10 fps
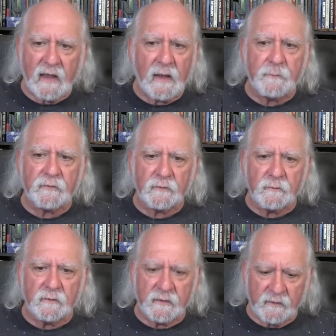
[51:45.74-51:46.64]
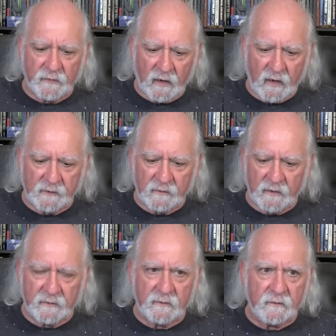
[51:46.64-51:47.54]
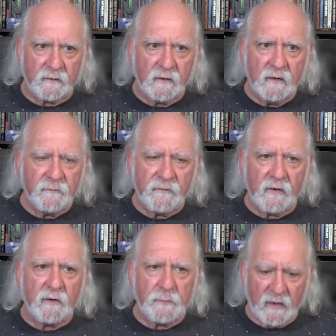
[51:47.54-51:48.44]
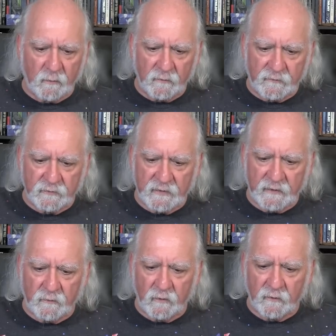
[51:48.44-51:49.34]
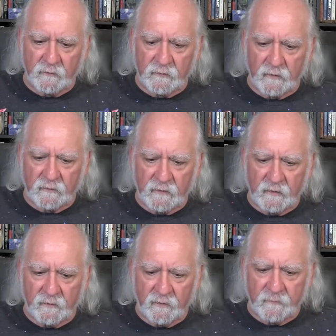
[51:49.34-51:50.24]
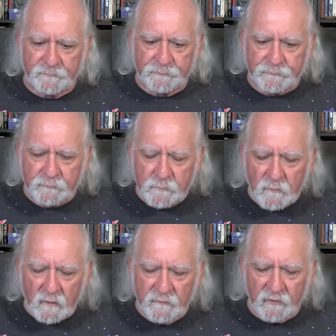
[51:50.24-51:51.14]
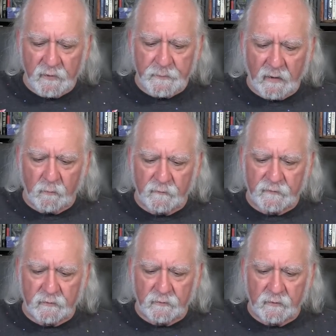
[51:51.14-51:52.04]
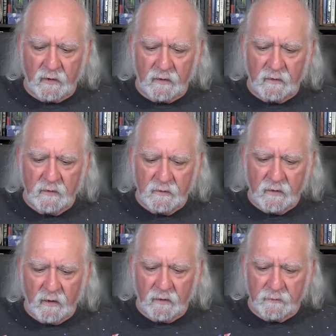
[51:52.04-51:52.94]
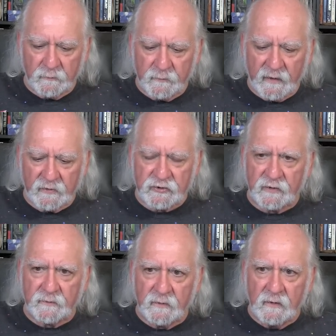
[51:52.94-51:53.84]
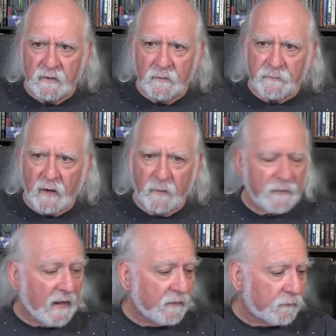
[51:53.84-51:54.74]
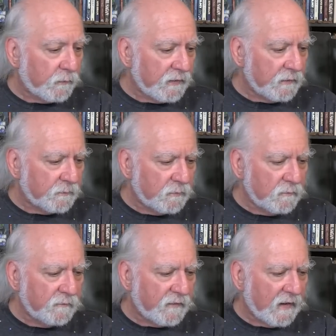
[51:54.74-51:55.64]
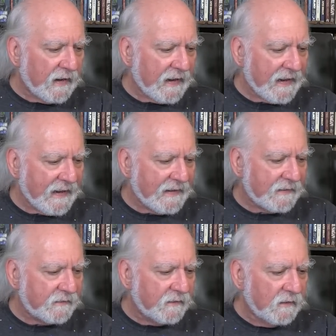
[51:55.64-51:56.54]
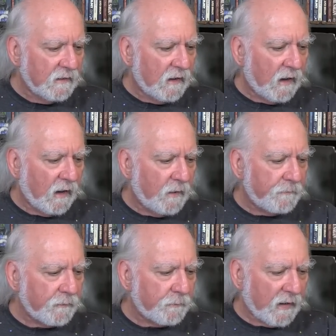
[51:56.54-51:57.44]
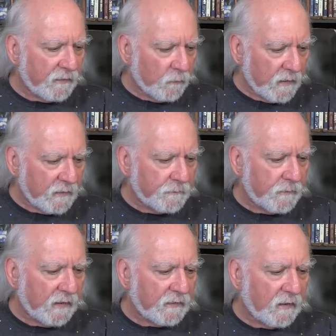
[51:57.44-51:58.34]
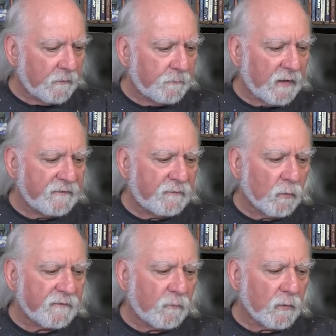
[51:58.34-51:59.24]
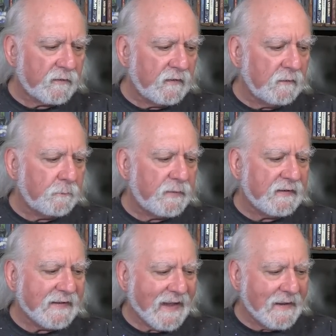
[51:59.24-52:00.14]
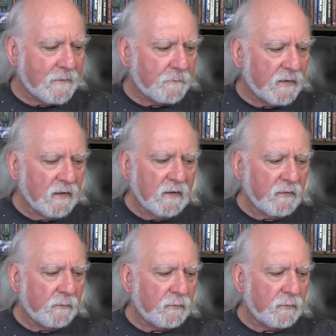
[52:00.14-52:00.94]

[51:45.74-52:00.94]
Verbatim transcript: absolutely in the highlight here. Very powerful day, August 16th. Very powerful uh, uh, lunation. Um, as we move ahead, um, by the way, um, by 4:14 p.m., the